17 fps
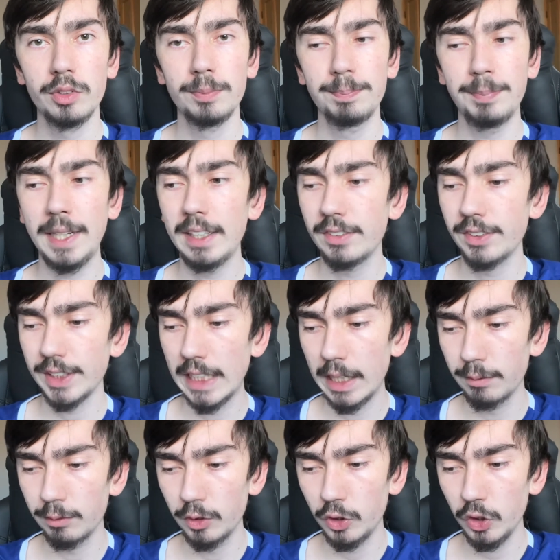Basically
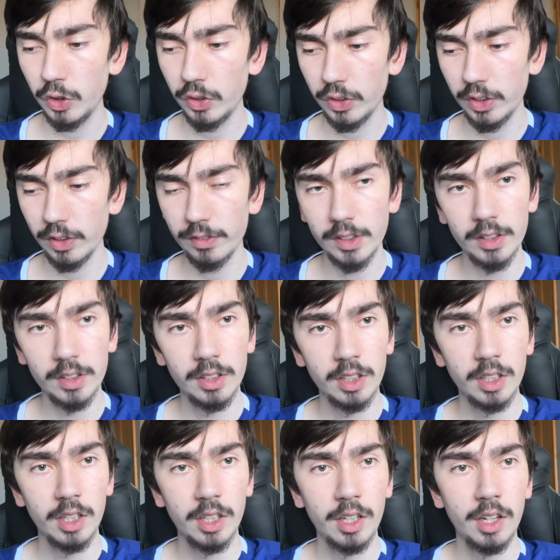I've reduced to the
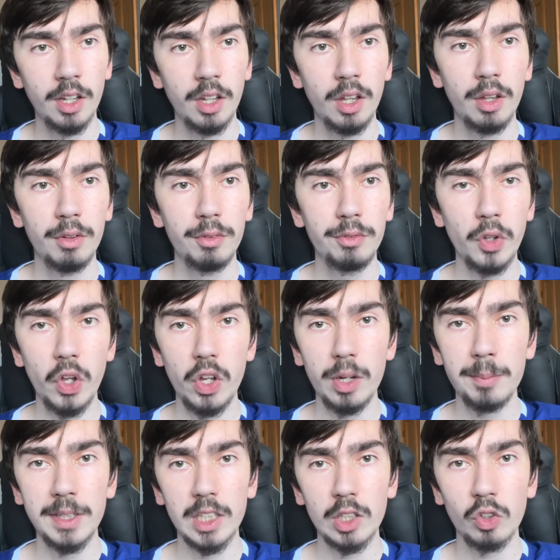30
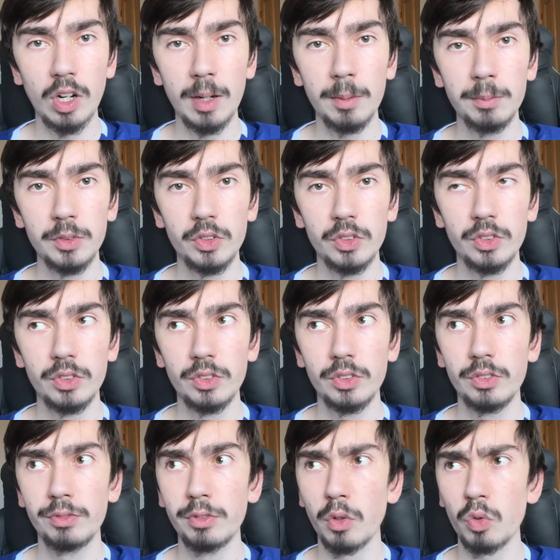milligrams.
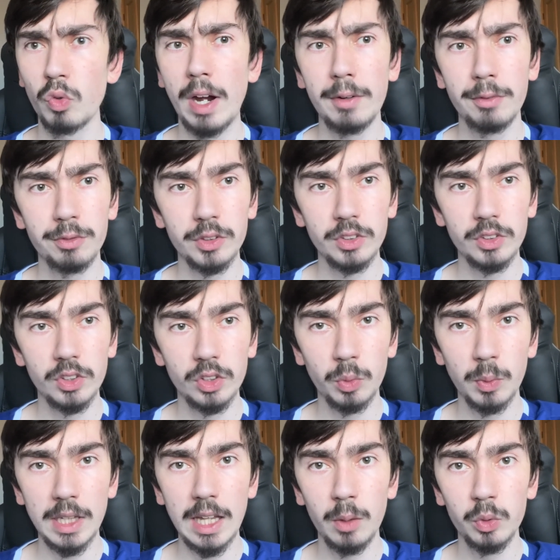For reference as
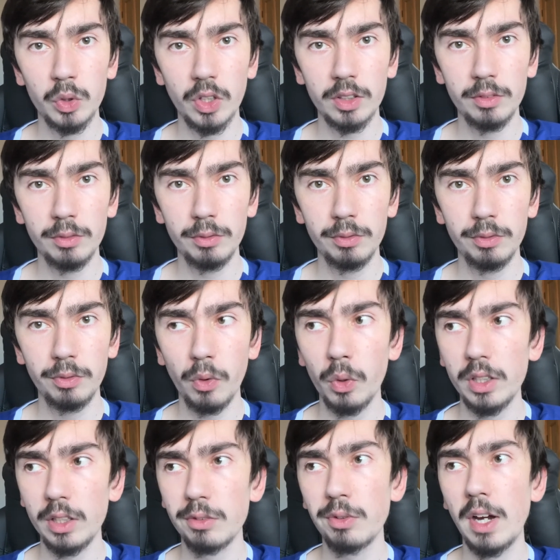well, I was on
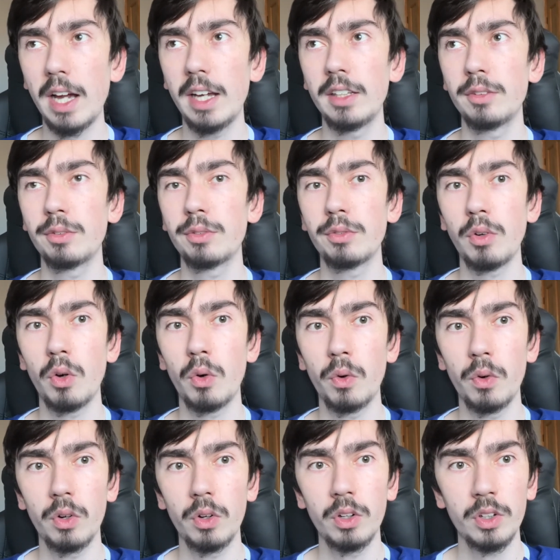45
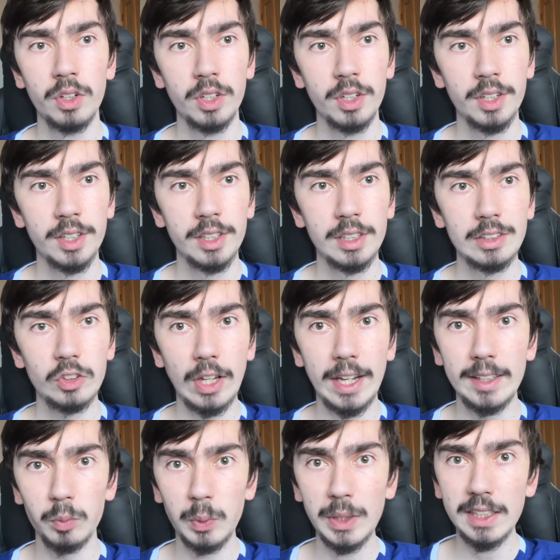for
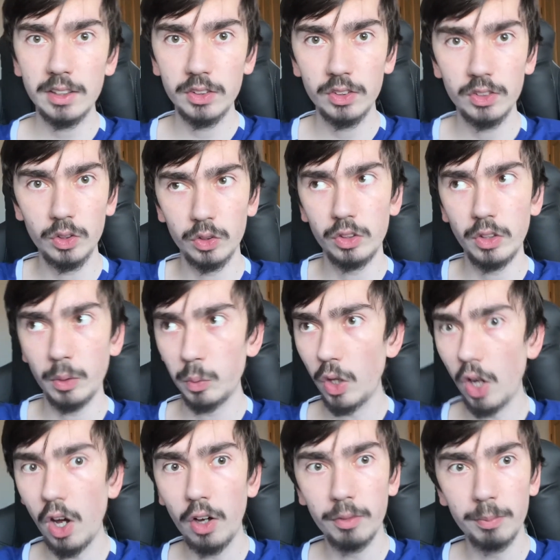10 weeks, so
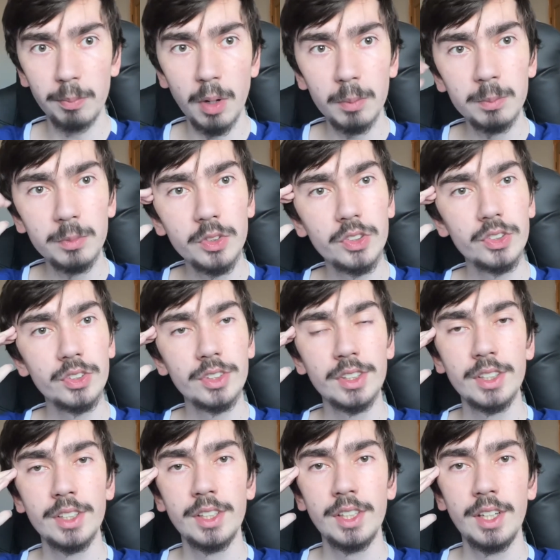2.5 months.
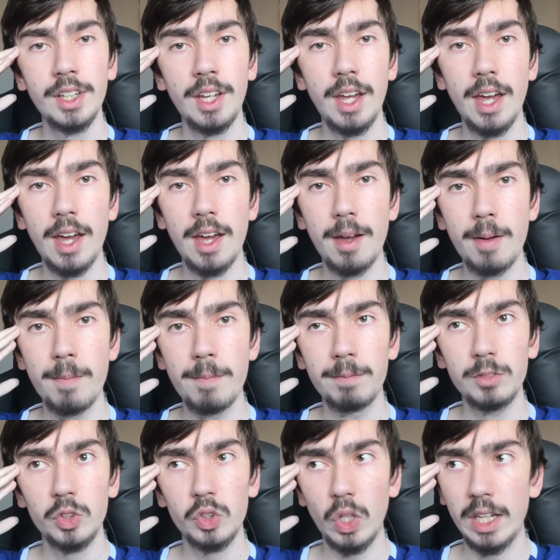
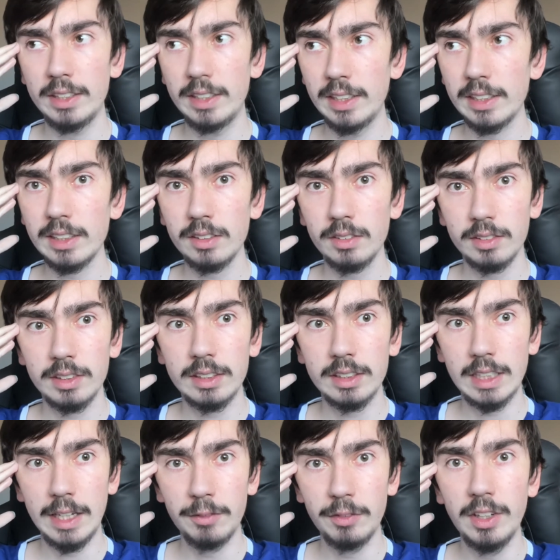So I did
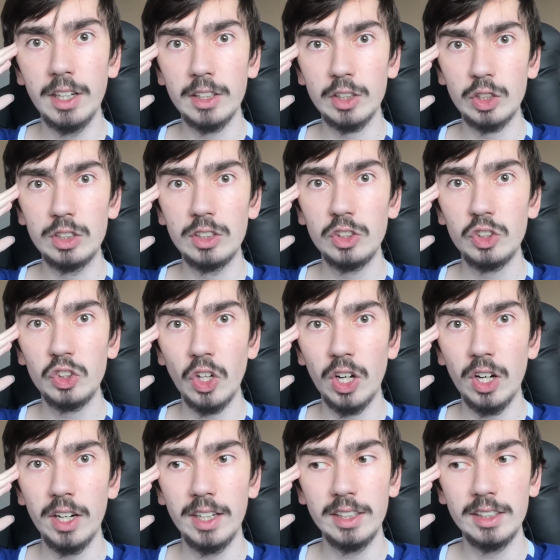give it a good
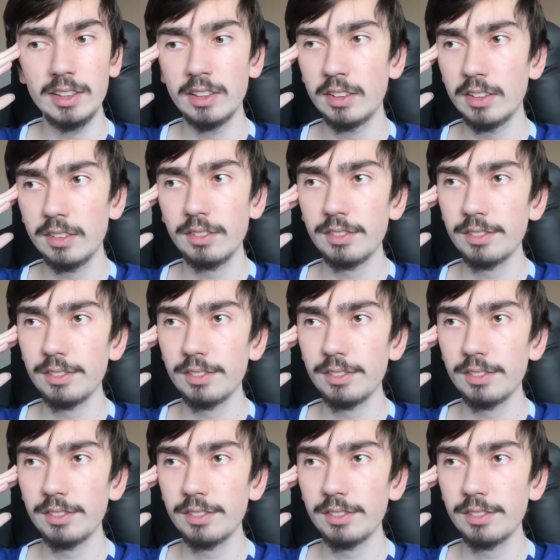shot, and